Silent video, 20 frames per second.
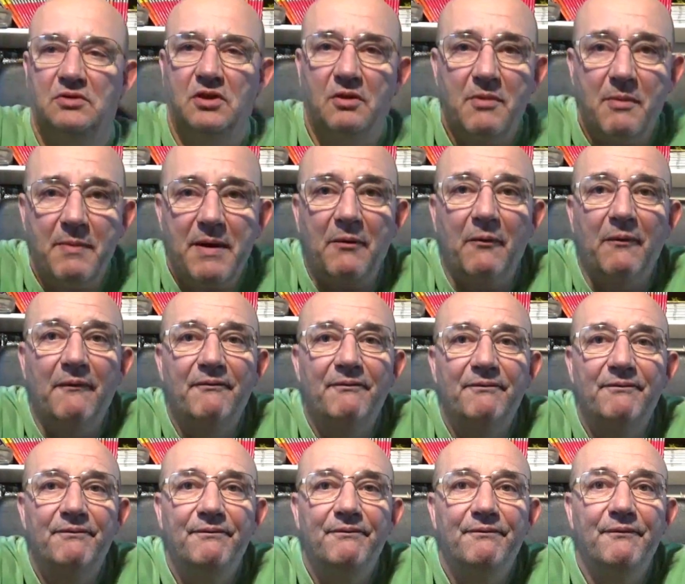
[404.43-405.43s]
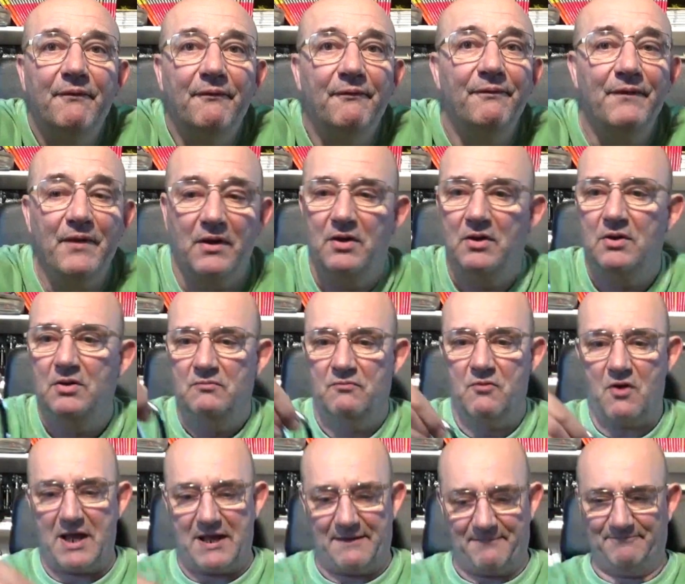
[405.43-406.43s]
on my belt.
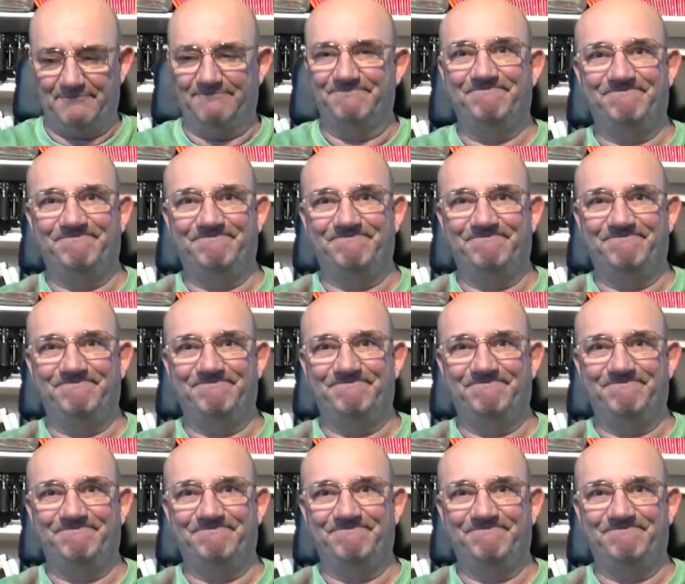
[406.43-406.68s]
Right,